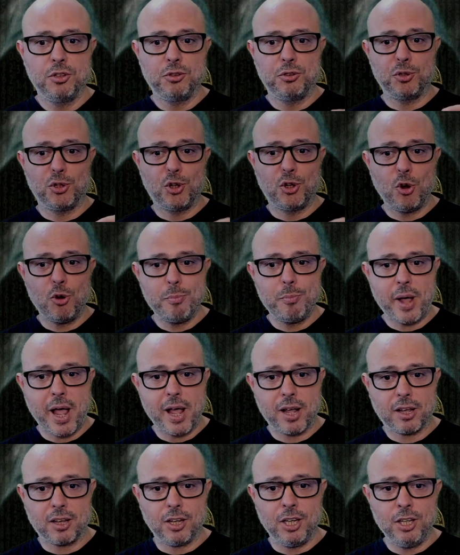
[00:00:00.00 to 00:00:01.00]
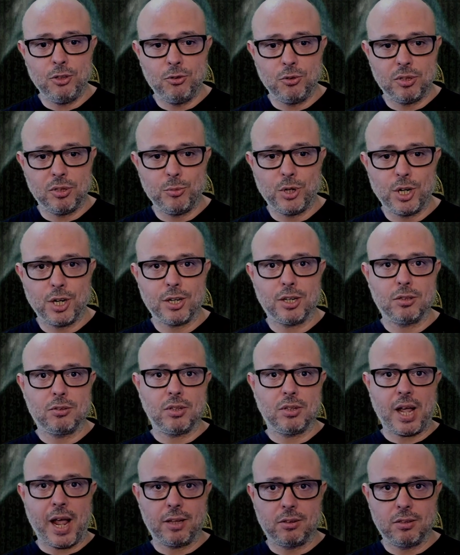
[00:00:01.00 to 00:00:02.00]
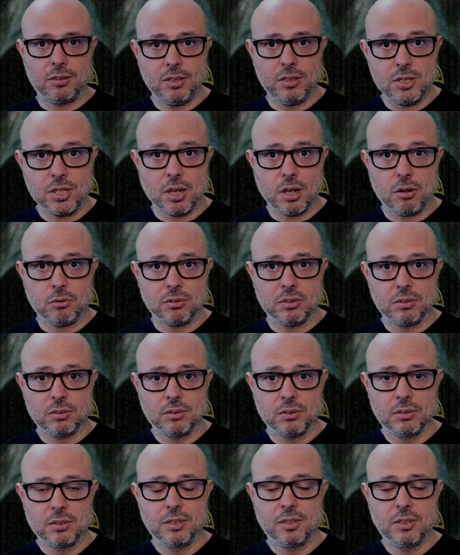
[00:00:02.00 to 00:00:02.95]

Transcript: to go back into the market at a discount.